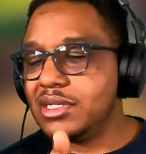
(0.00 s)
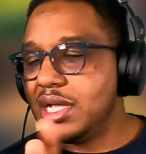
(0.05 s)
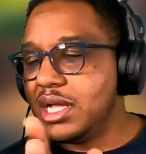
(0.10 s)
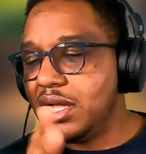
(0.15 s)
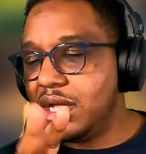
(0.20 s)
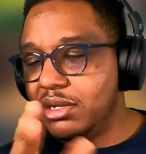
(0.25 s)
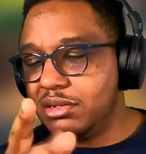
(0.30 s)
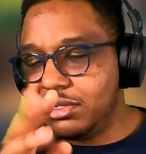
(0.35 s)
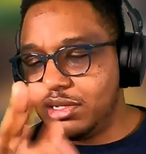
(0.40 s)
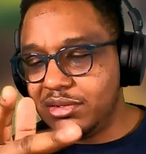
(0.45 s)

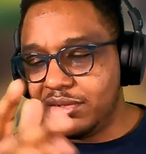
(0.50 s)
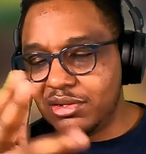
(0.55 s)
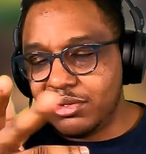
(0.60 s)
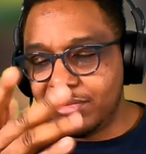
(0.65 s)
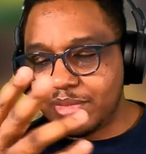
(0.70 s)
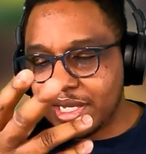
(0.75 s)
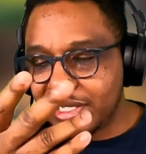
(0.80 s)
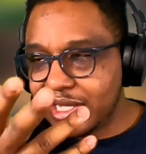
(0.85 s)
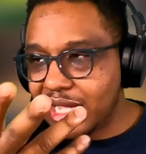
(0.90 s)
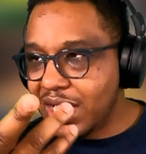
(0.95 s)
oh
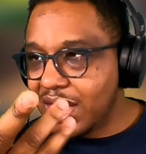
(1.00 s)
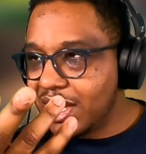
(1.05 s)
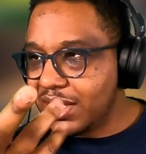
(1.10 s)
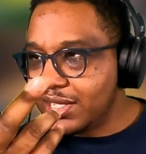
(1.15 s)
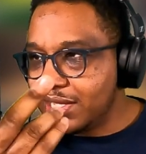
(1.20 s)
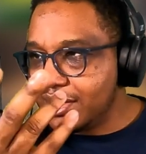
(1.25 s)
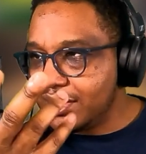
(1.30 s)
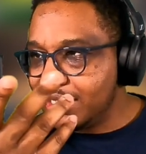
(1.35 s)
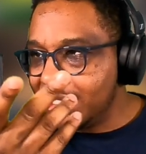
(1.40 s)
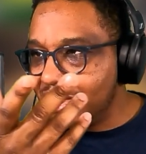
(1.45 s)
my god, I
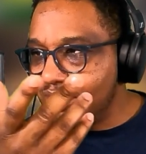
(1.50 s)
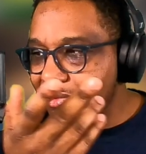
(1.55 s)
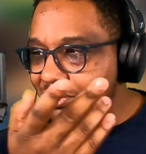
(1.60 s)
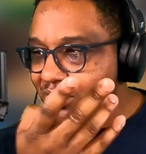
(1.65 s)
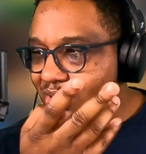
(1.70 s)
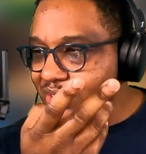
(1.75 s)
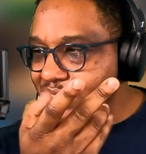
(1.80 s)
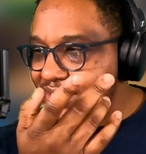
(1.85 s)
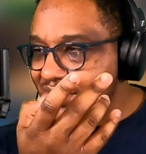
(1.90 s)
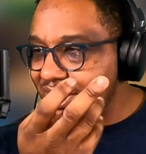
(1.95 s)
can't think of
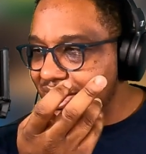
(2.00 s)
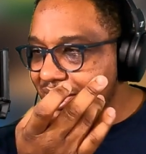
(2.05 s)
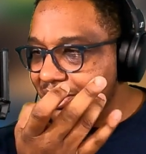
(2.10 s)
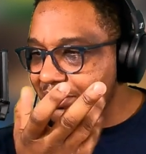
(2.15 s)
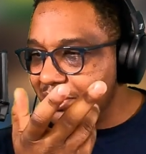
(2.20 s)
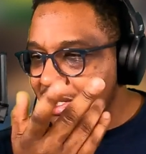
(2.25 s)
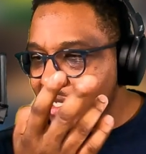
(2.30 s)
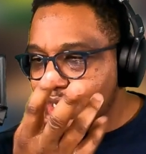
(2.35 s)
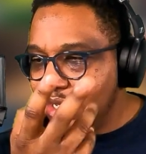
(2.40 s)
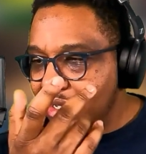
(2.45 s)
words, the same,